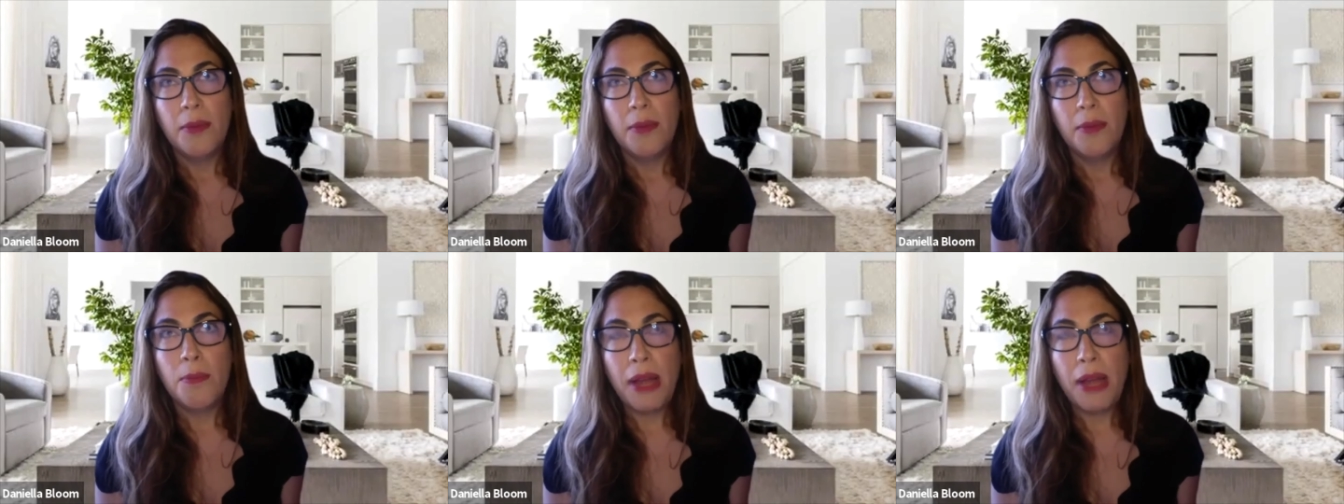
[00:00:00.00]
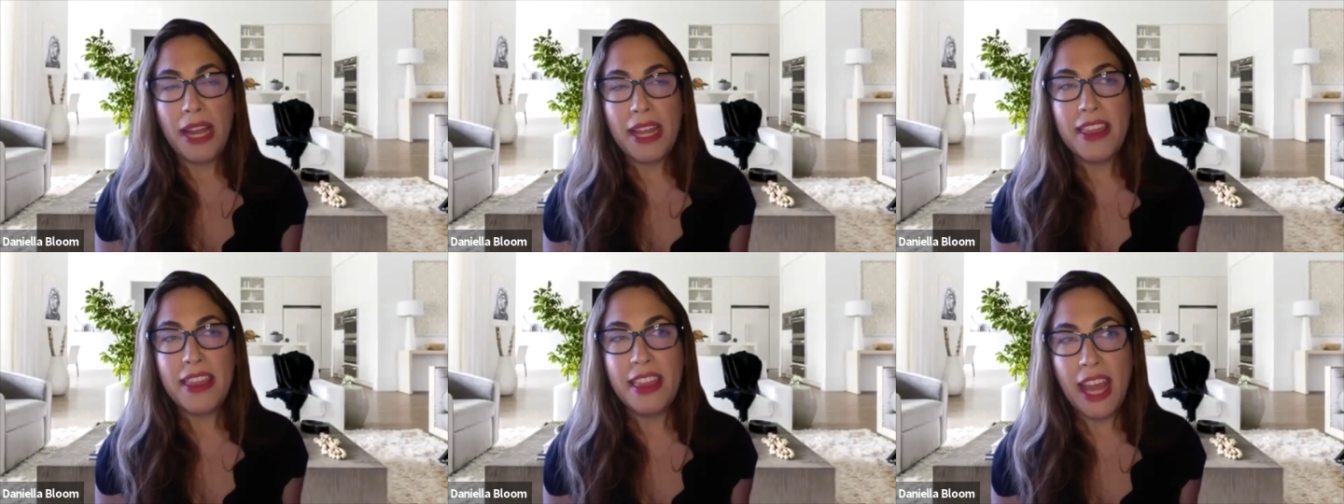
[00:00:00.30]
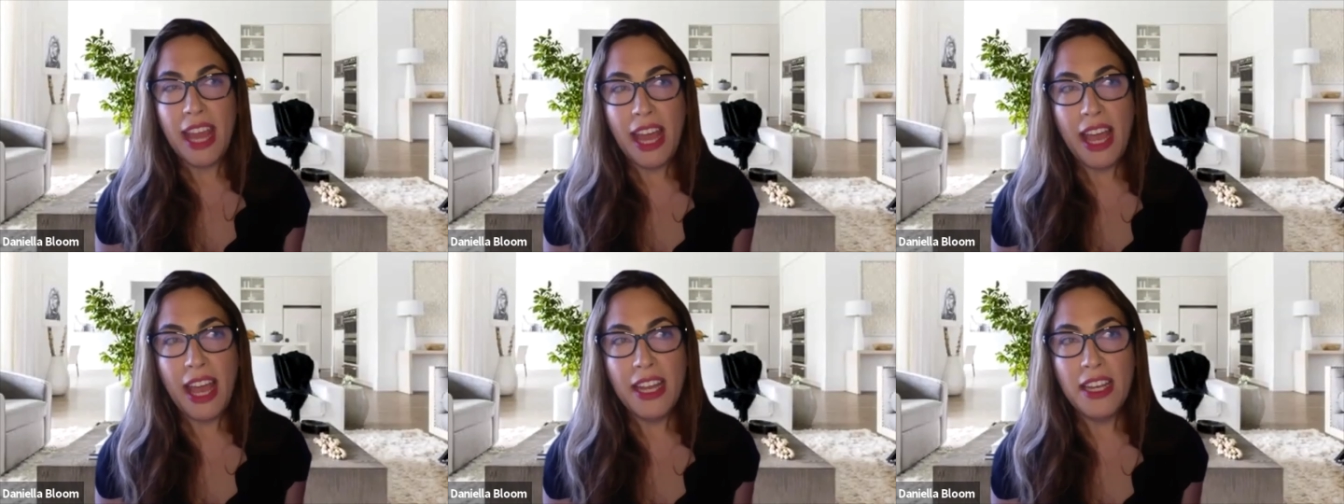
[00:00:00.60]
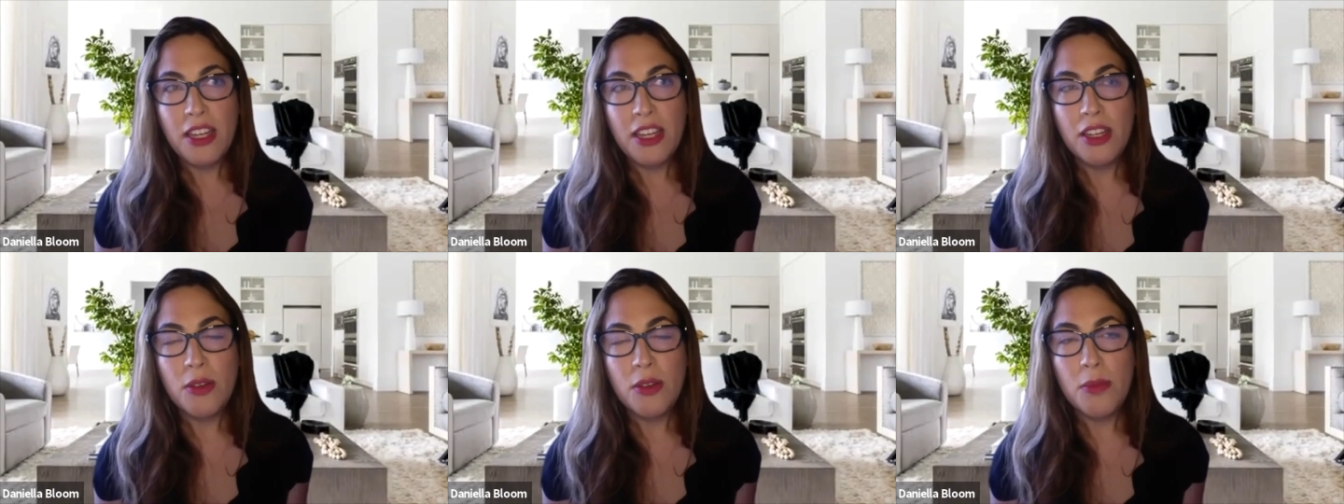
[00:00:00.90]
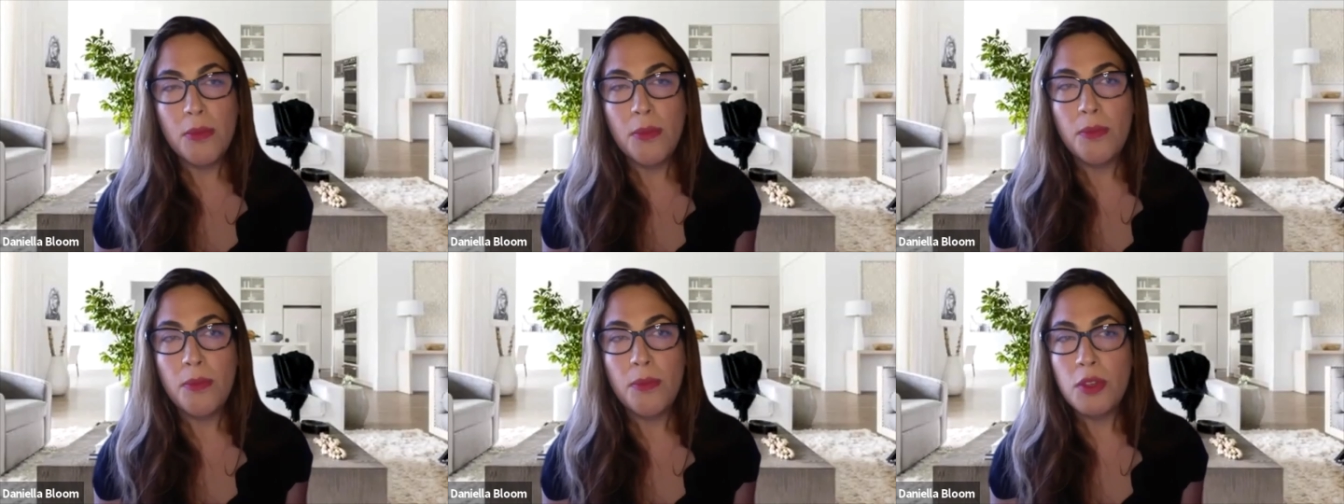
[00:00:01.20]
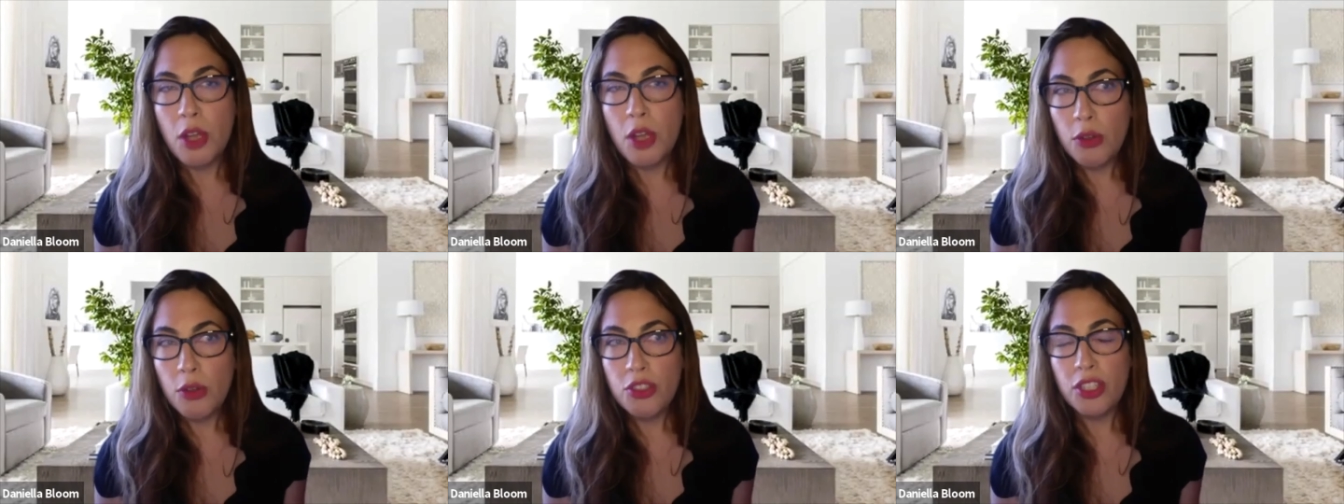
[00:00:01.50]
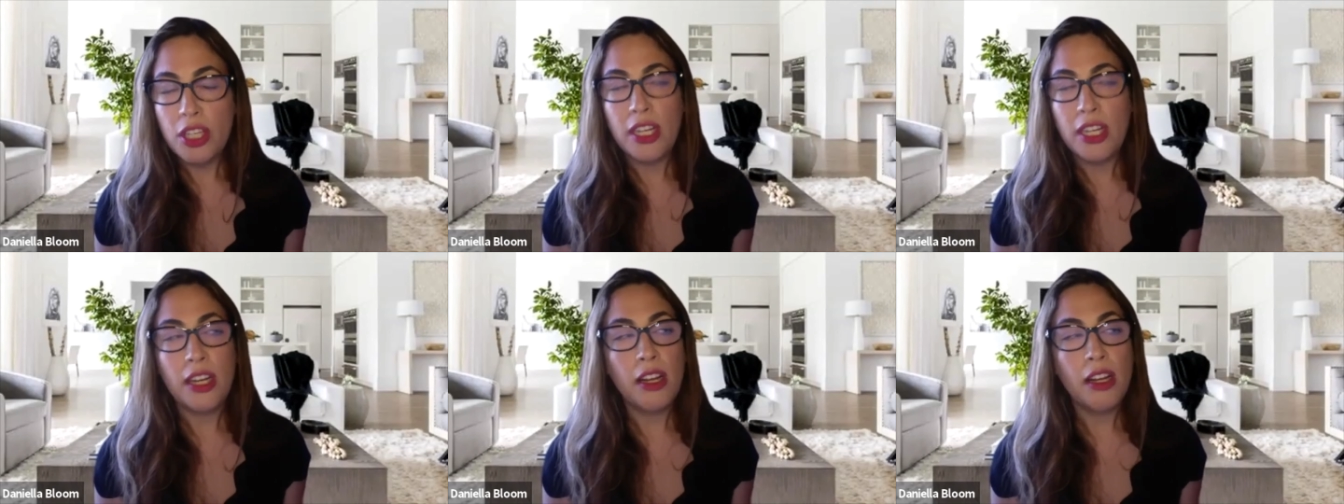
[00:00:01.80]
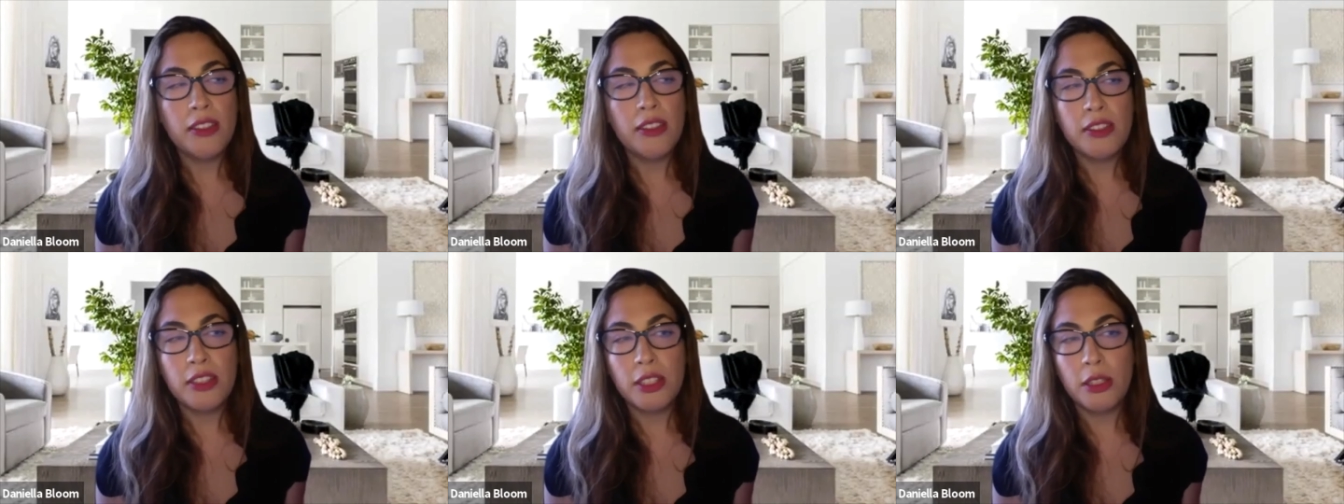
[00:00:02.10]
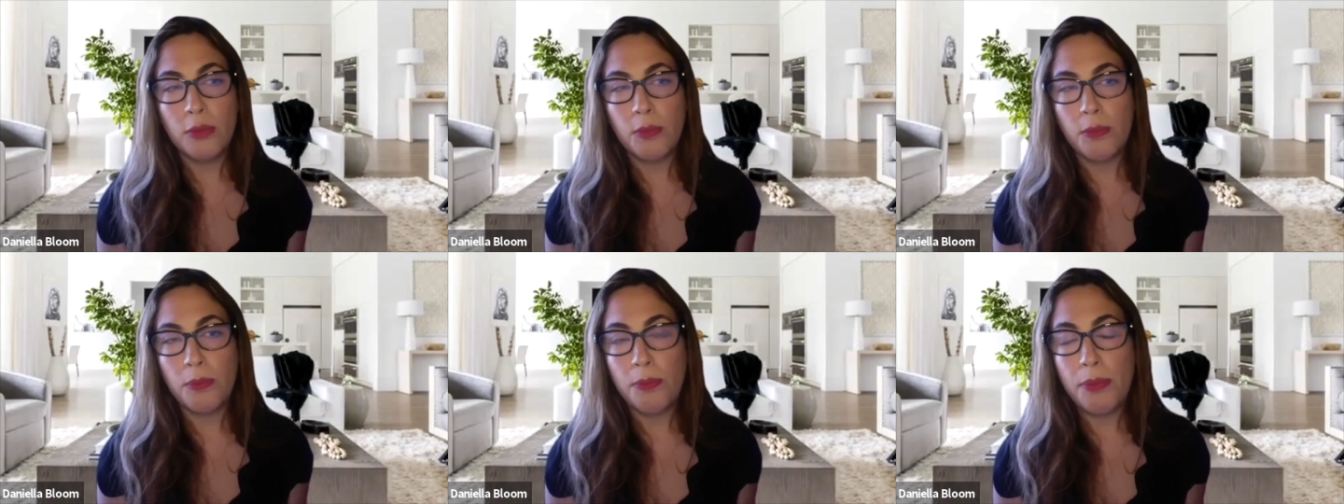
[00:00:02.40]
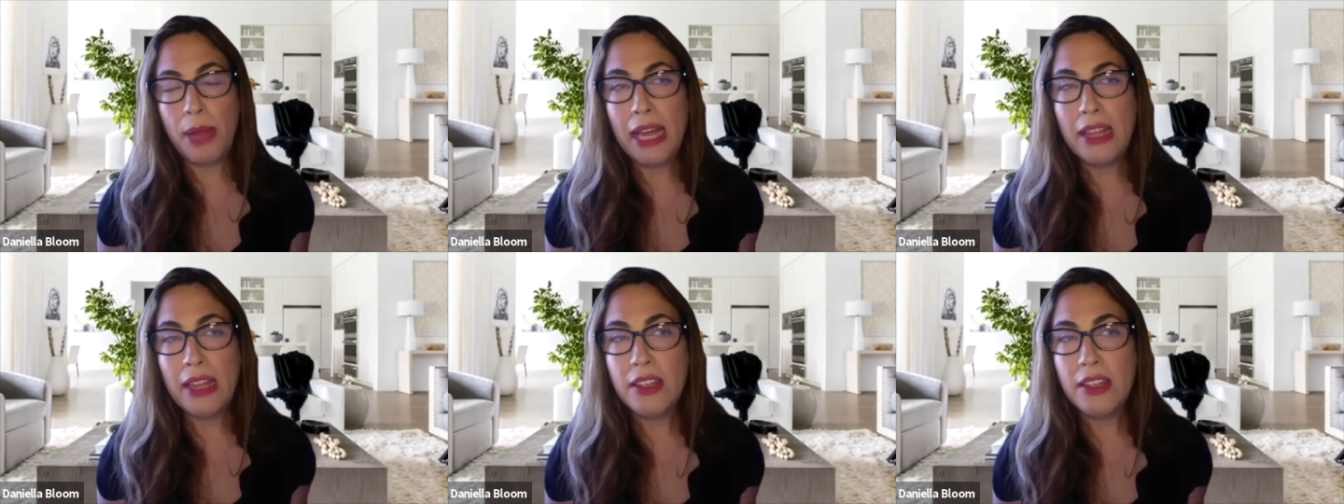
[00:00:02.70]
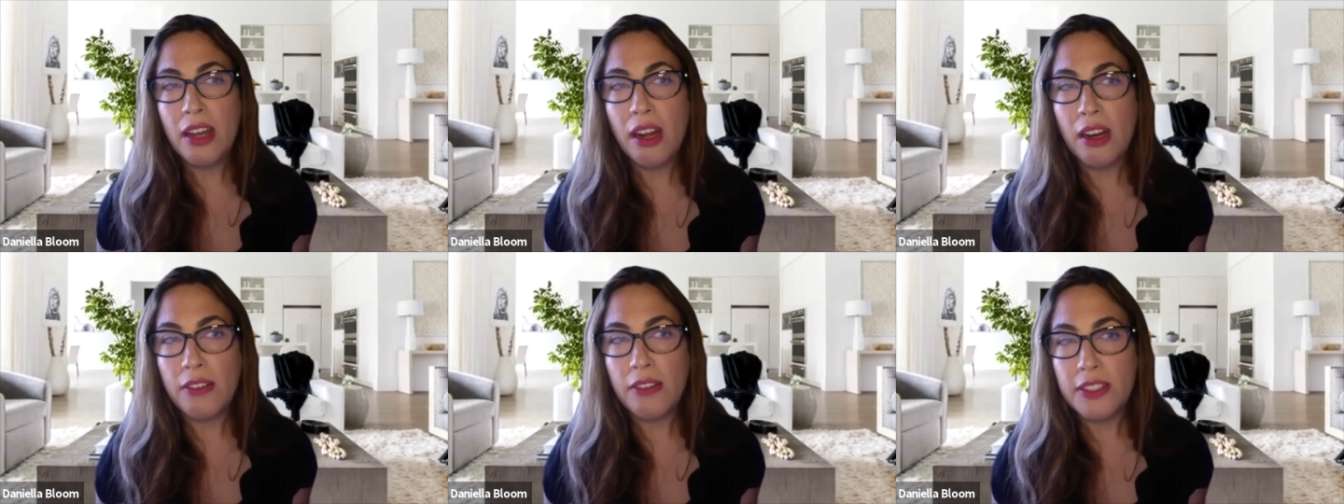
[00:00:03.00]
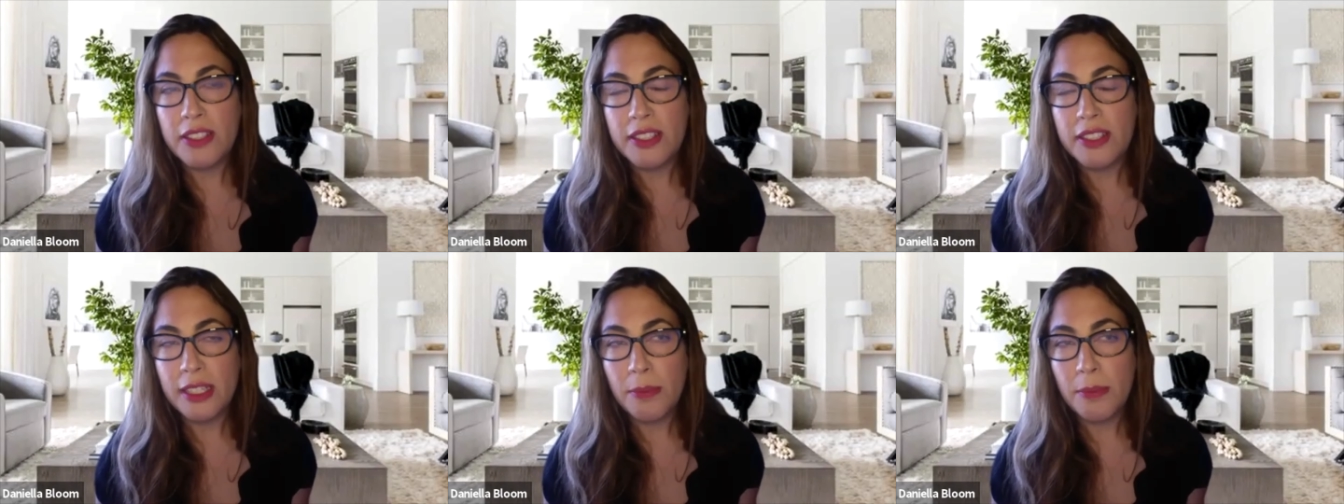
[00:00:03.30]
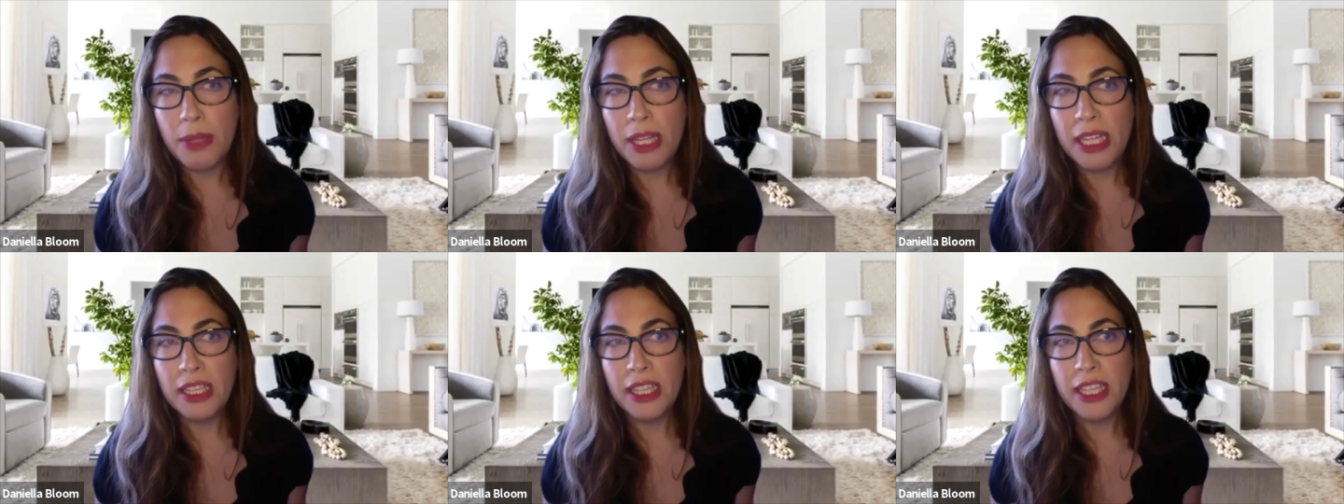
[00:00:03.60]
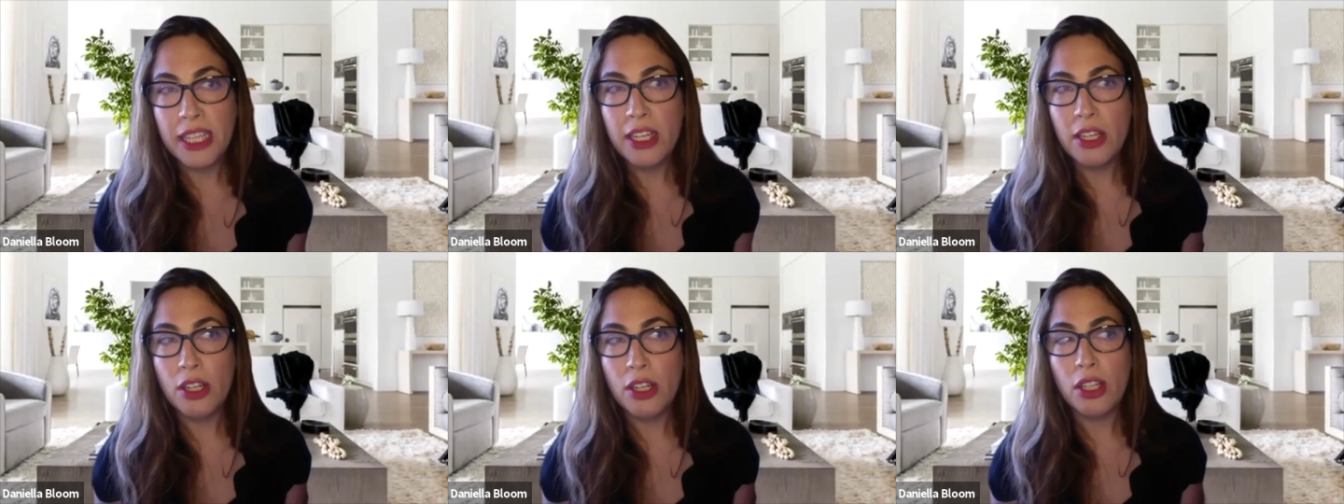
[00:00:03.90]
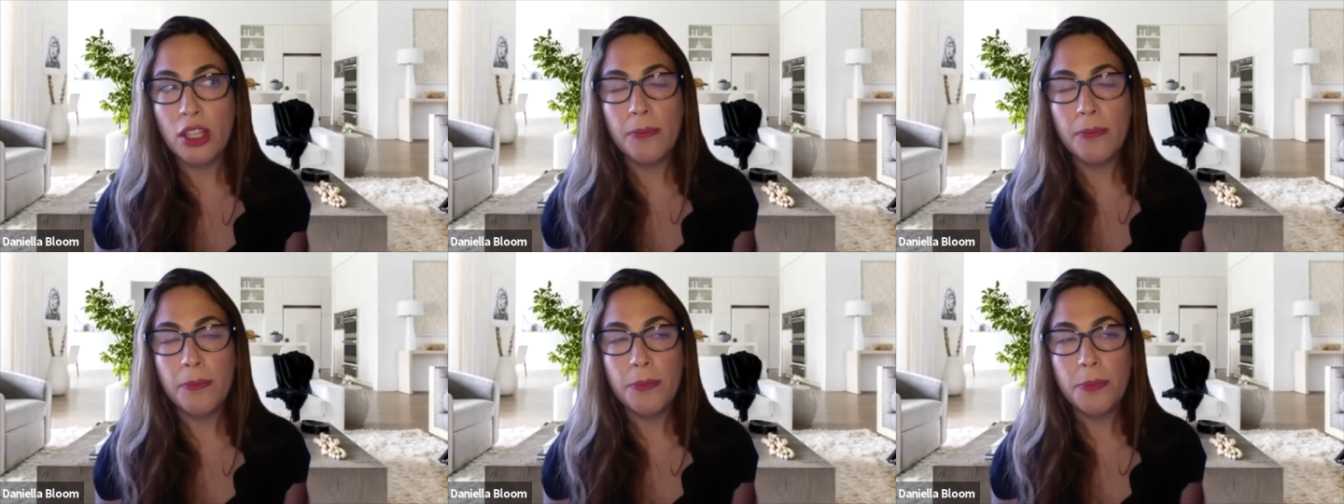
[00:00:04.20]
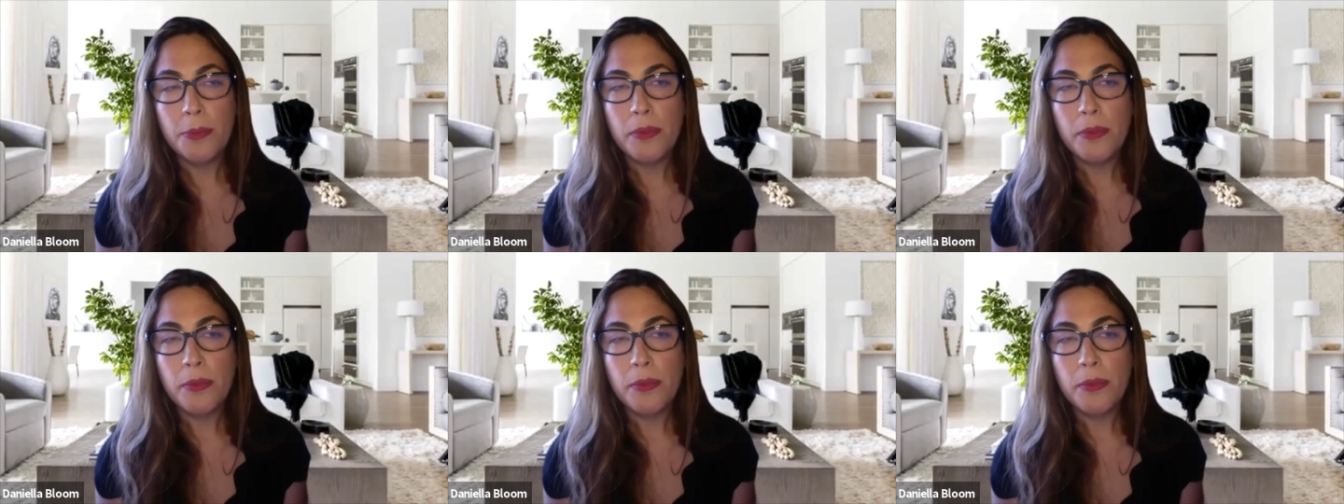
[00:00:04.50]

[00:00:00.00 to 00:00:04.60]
by that notion and also ballot harvesting being legal.